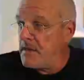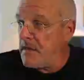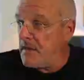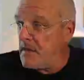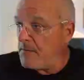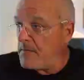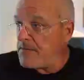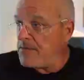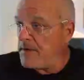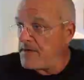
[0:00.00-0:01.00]
but
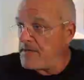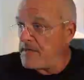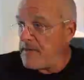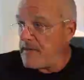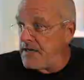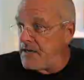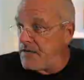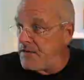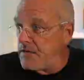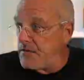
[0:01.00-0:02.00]
as you can see,
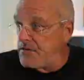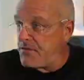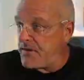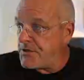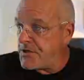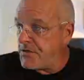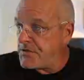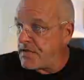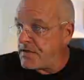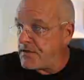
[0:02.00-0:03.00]
the drainage
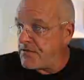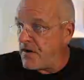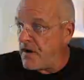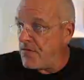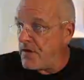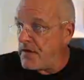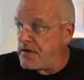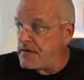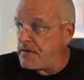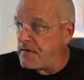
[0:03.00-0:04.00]
goes under the
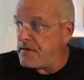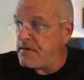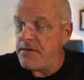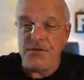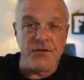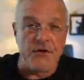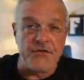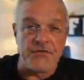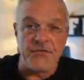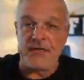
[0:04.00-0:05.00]
driveways, and you go
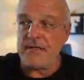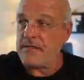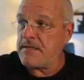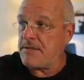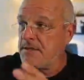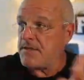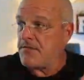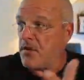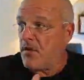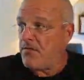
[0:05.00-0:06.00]
through these series
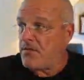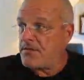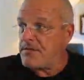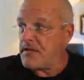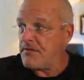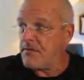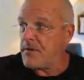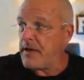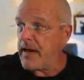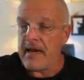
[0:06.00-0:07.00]
of culverts, and
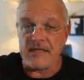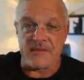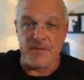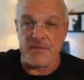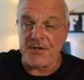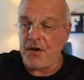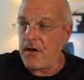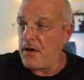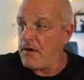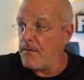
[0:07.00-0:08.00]
everybody has them in their
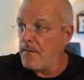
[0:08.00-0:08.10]
yard.